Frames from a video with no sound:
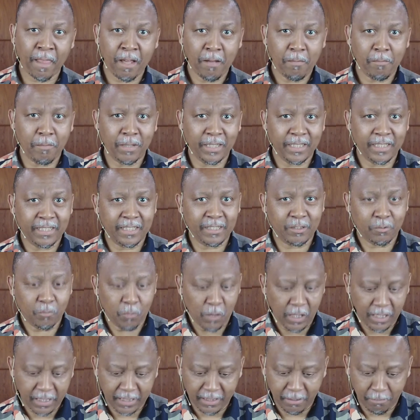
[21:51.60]
but it is
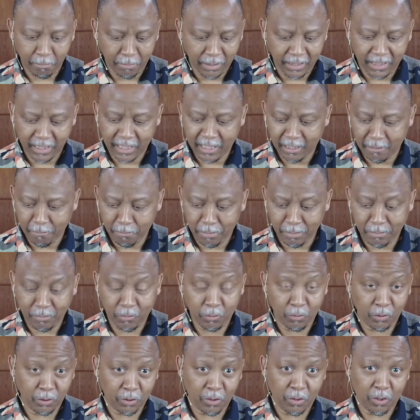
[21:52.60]
what the medical people
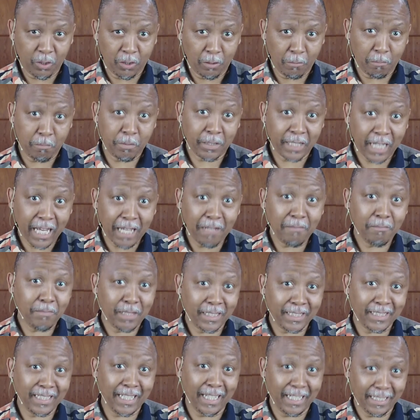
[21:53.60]
would call
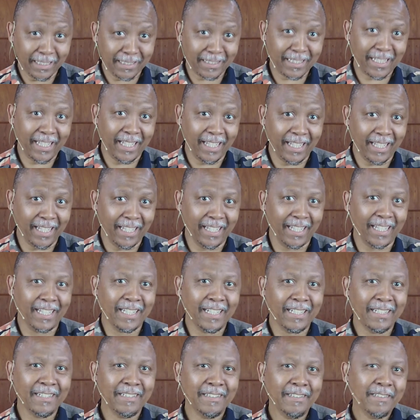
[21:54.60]
primary health care,
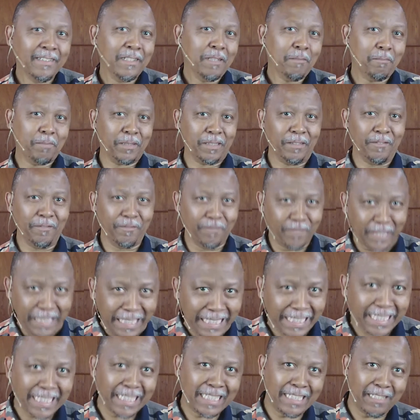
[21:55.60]

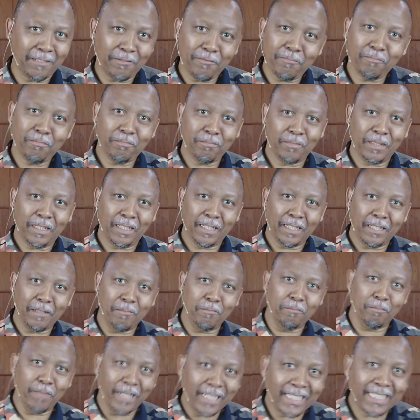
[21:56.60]
preventative
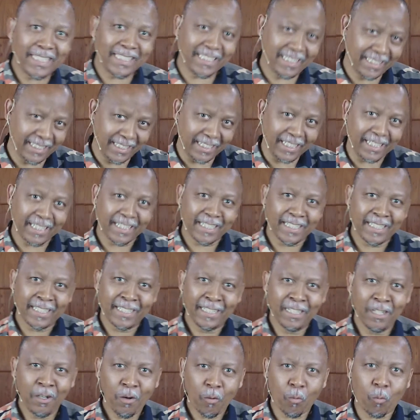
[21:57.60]
medicine.
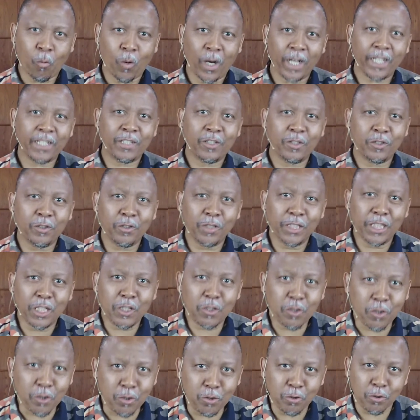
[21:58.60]
What do you need
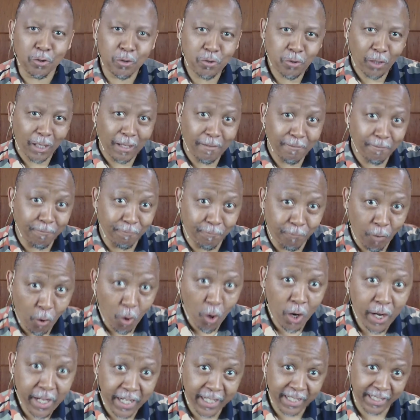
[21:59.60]
to do to
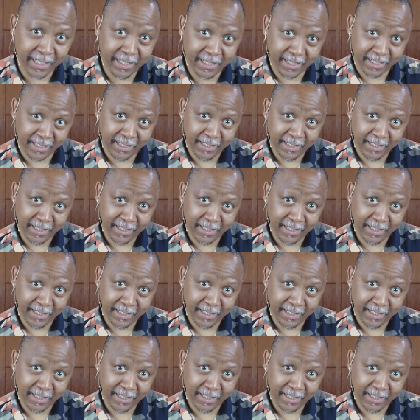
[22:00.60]
avoid